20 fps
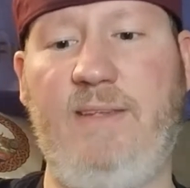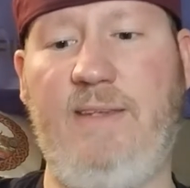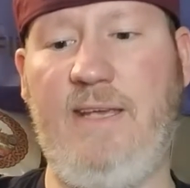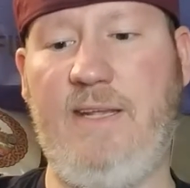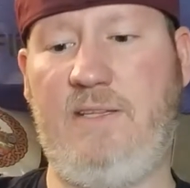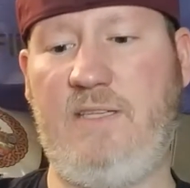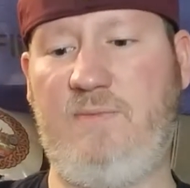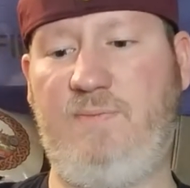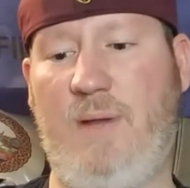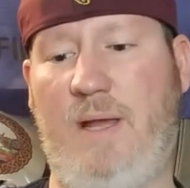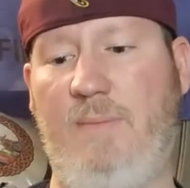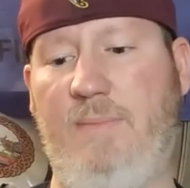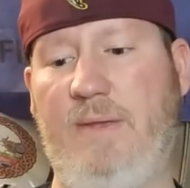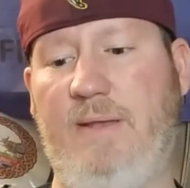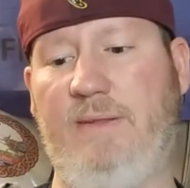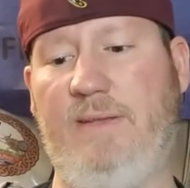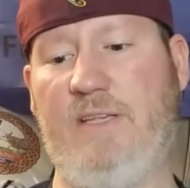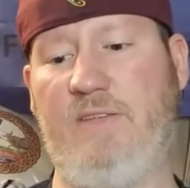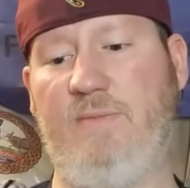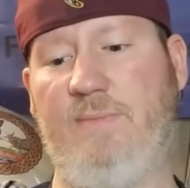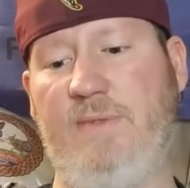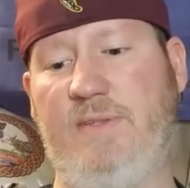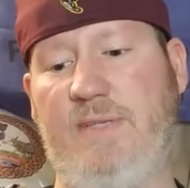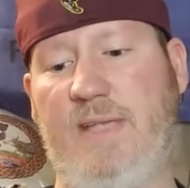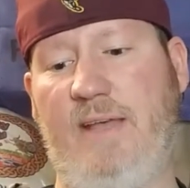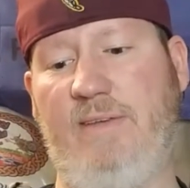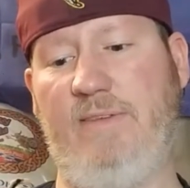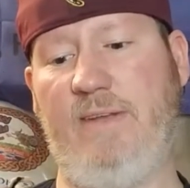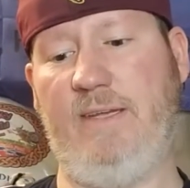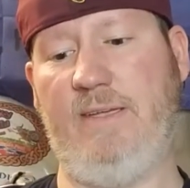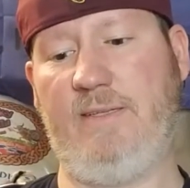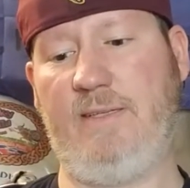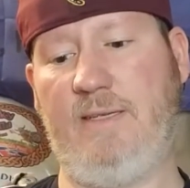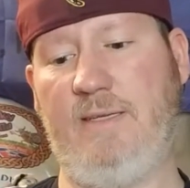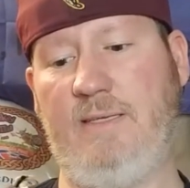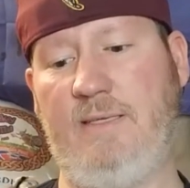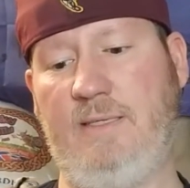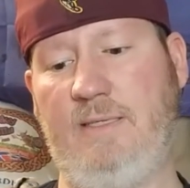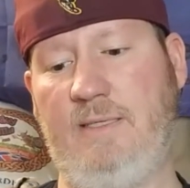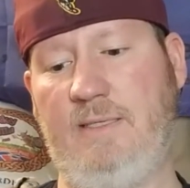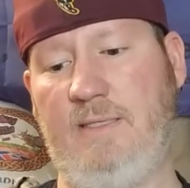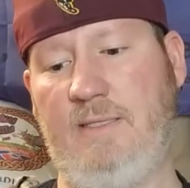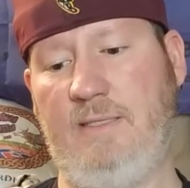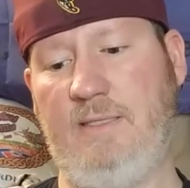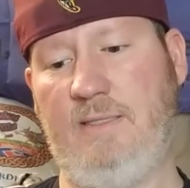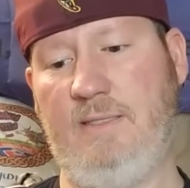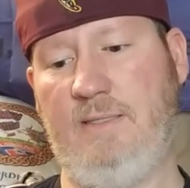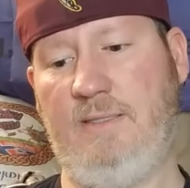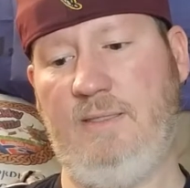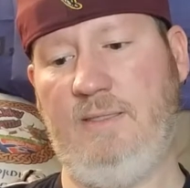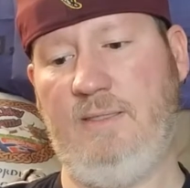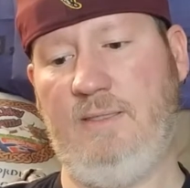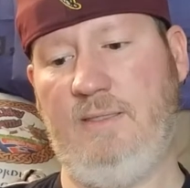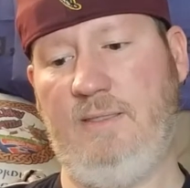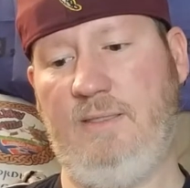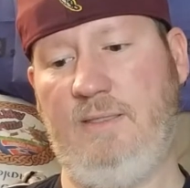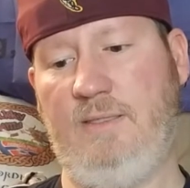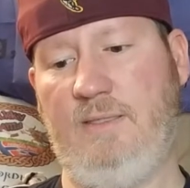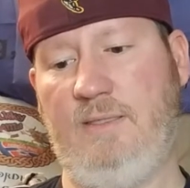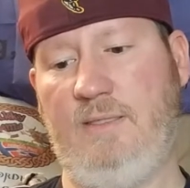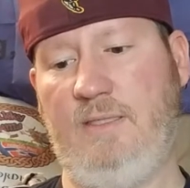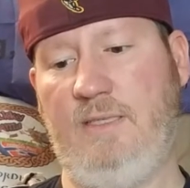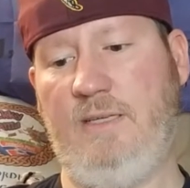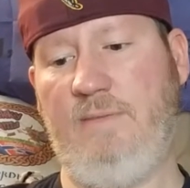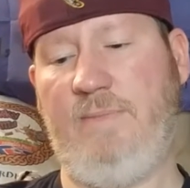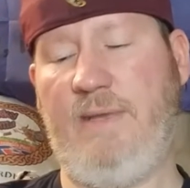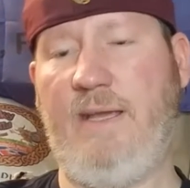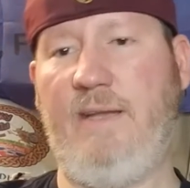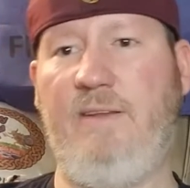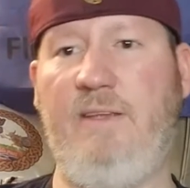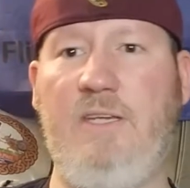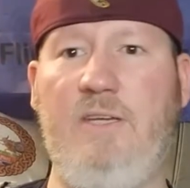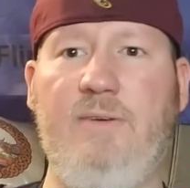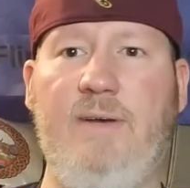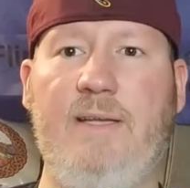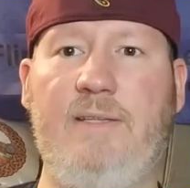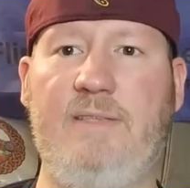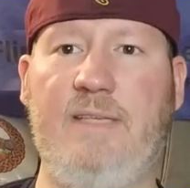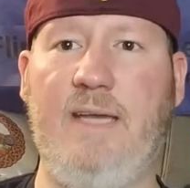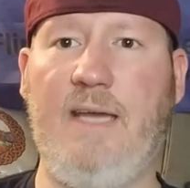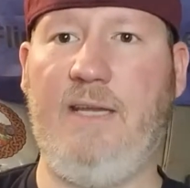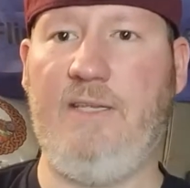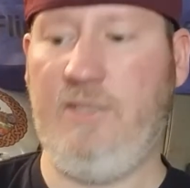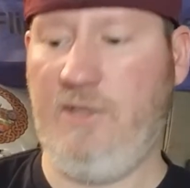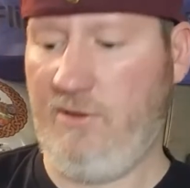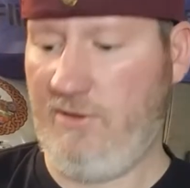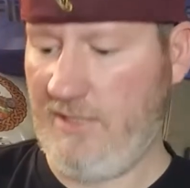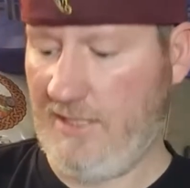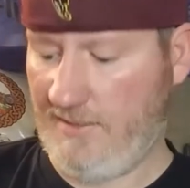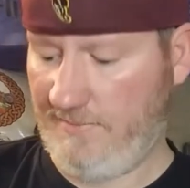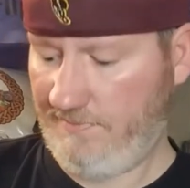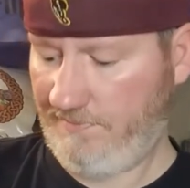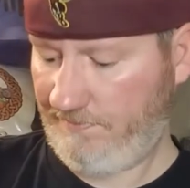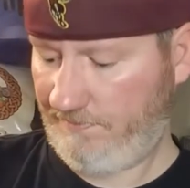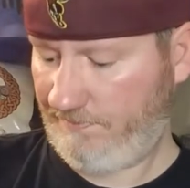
it's probably at least from the 70s. And made in the USA, Union.